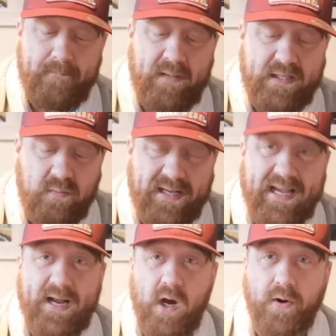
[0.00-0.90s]
as we
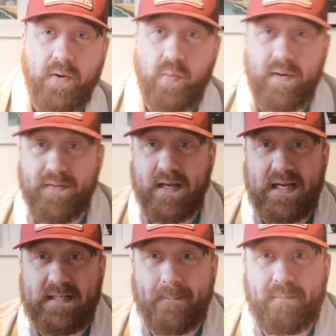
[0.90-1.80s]
get on with
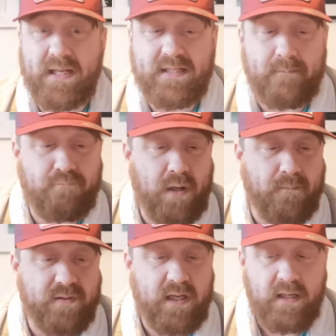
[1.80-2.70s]
these bits and
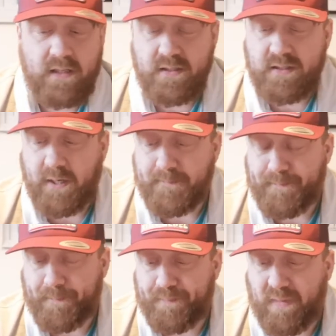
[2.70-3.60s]
bobs. So
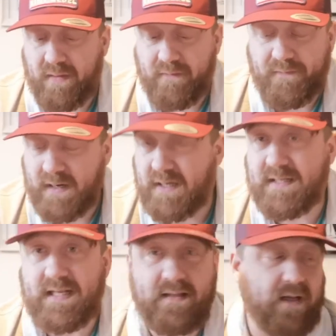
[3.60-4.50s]
the
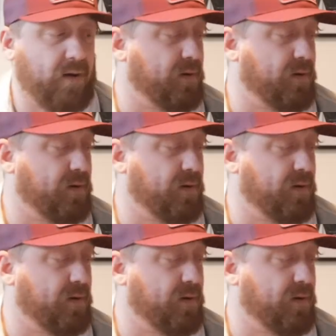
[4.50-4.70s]
first thing that I